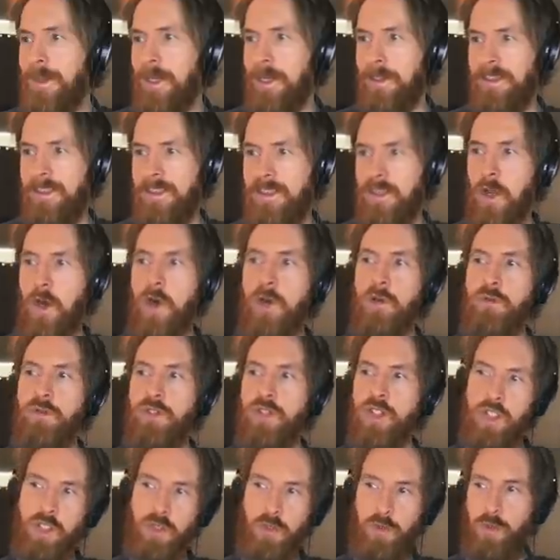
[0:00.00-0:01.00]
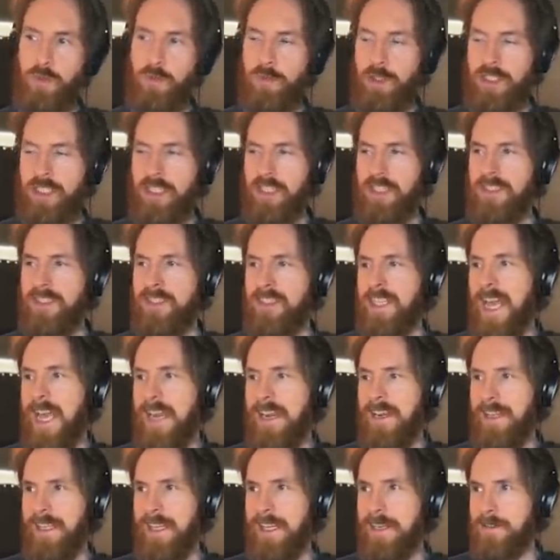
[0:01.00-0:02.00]
we got this old stool was just
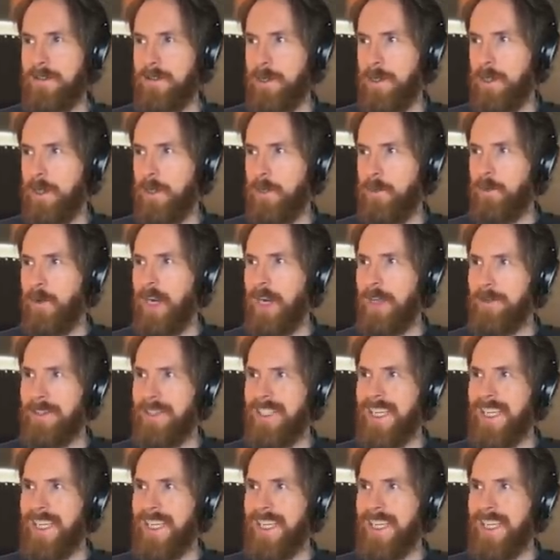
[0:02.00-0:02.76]
standing there. So I thought, why don't I